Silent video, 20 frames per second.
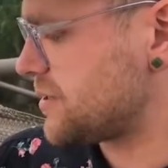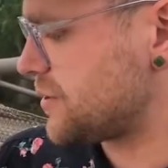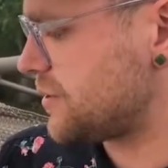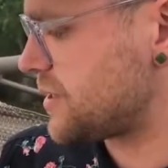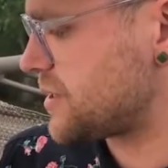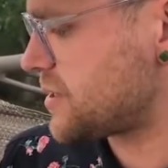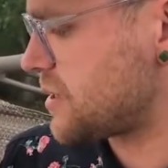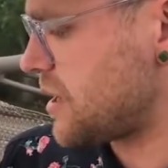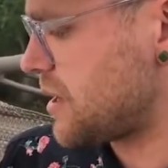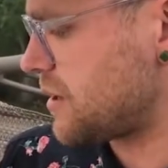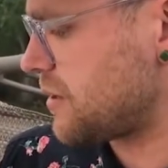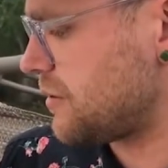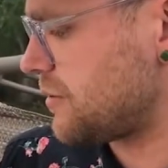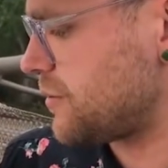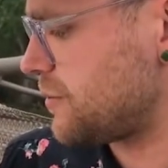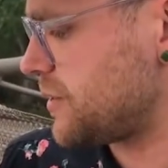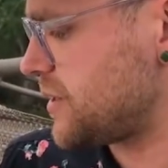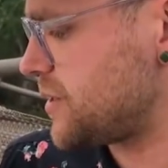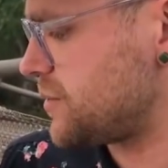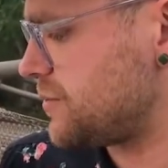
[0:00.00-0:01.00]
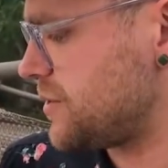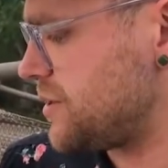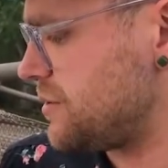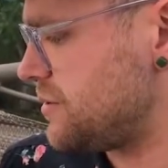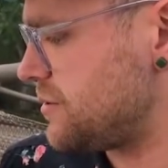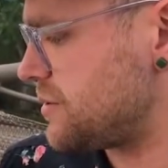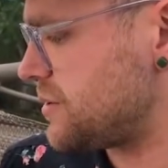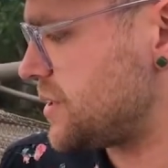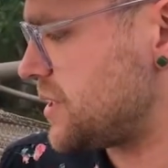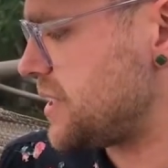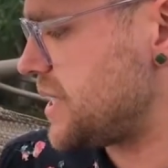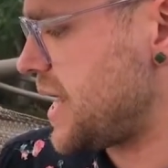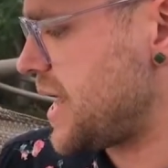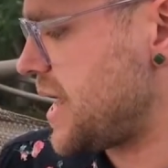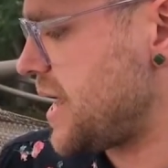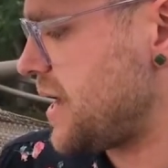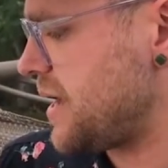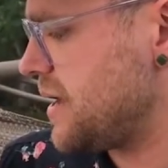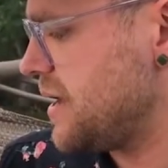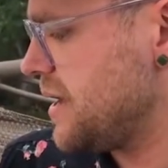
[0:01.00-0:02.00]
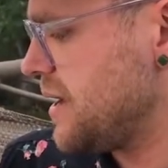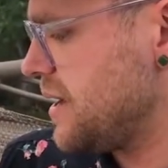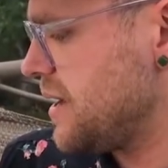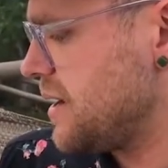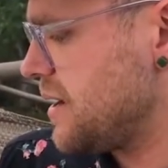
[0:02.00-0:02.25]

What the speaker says: So it's got all the ones we use today